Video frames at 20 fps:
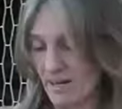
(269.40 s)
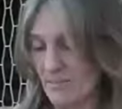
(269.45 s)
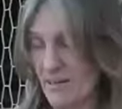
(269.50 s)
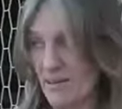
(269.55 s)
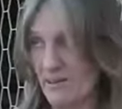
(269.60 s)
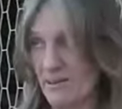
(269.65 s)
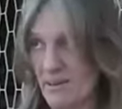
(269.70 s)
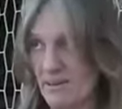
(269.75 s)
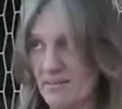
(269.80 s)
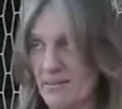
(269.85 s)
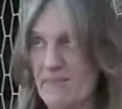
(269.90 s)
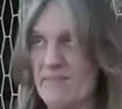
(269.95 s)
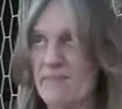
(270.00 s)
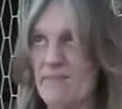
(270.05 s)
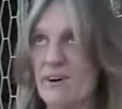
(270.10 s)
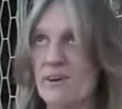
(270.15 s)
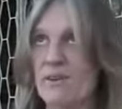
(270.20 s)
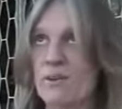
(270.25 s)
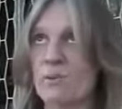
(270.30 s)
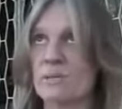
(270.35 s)
My
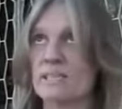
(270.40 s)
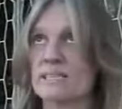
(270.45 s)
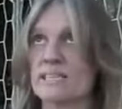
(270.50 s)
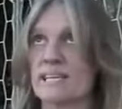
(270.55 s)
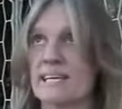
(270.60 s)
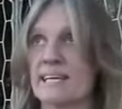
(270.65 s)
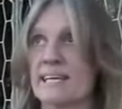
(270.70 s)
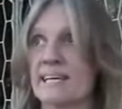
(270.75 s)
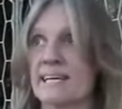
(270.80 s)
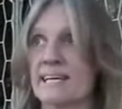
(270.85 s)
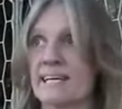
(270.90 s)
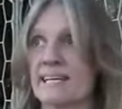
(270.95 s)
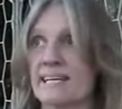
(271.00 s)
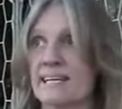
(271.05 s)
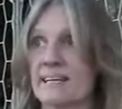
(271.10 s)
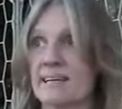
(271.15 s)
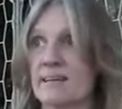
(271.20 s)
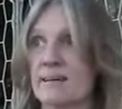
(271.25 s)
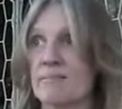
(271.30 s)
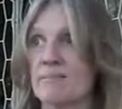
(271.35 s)
great-grandfather was a
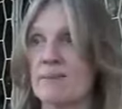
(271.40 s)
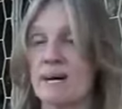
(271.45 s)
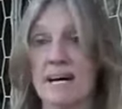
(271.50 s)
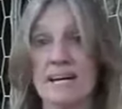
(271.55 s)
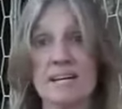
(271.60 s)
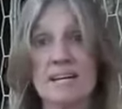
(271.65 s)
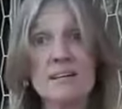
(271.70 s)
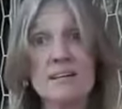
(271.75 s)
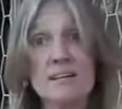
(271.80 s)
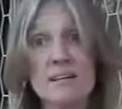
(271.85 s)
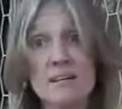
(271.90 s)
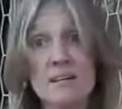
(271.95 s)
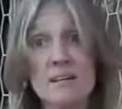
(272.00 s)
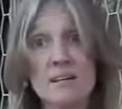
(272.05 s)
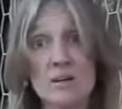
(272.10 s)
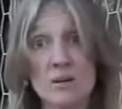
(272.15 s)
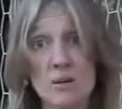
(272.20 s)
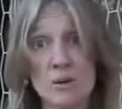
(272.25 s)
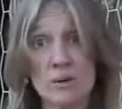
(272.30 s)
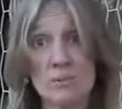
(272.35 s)
miner,
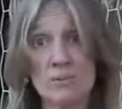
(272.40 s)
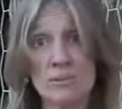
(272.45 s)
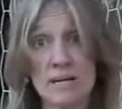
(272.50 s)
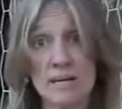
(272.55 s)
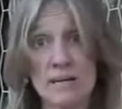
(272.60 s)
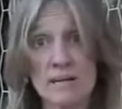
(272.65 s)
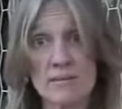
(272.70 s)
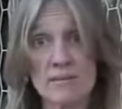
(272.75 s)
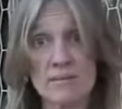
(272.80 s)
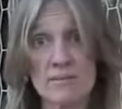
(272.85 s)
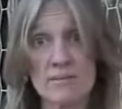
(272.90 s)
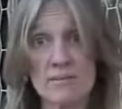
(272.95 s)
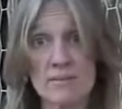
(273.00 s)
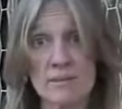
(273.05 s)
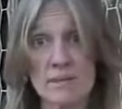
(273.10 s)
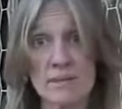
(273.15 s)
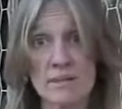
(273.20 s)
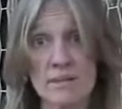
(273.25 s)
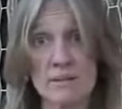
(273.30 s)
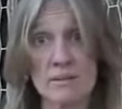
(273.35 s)
a gold miner,
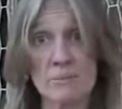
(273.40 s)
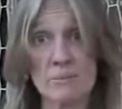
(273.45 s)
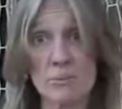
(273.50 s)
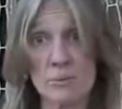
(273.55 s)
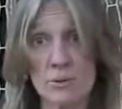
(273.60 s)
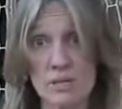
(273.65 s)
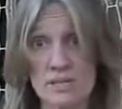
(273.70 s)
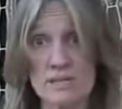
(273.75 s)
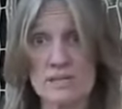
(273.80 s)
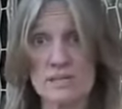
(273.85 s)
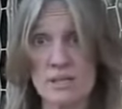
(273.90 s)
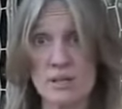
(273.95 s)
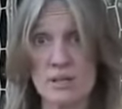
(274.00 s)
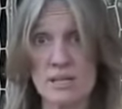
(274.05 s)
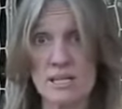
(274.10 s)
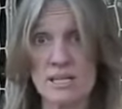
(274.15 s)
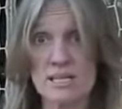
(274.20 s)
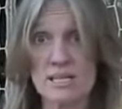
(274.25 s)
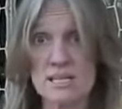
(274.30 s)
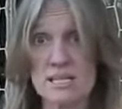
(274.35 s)
born in
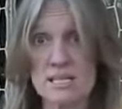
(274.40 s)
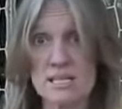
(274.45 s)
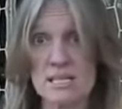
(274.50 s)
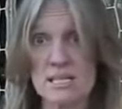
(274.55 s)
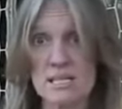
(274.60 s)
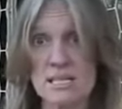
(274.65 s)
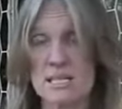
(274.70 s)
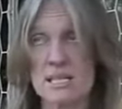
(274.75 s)
Scotland,